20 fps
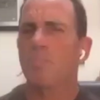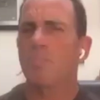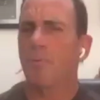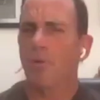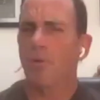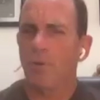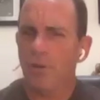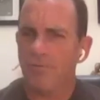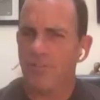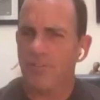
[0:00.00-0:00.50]

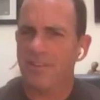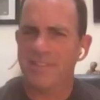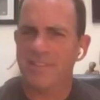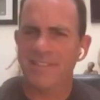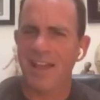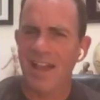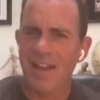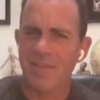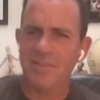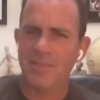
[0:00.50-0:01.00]
perfect
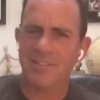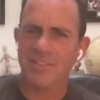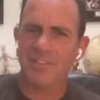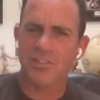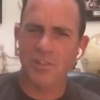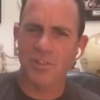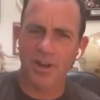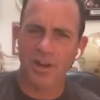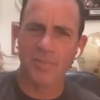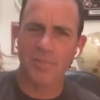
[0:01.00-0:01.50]
time to
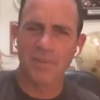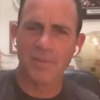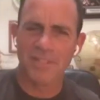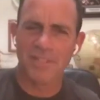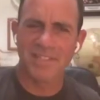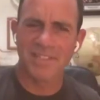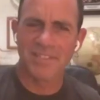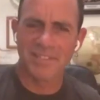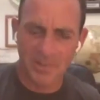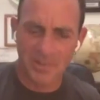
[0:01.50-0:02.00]
start a
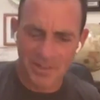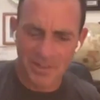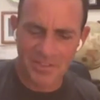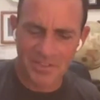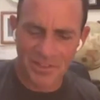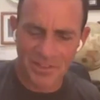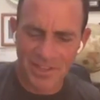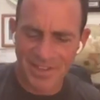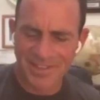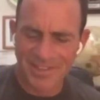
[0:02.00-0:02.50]
business, don't you
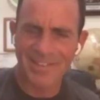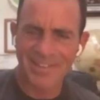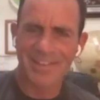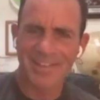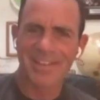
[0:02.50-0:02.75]
think?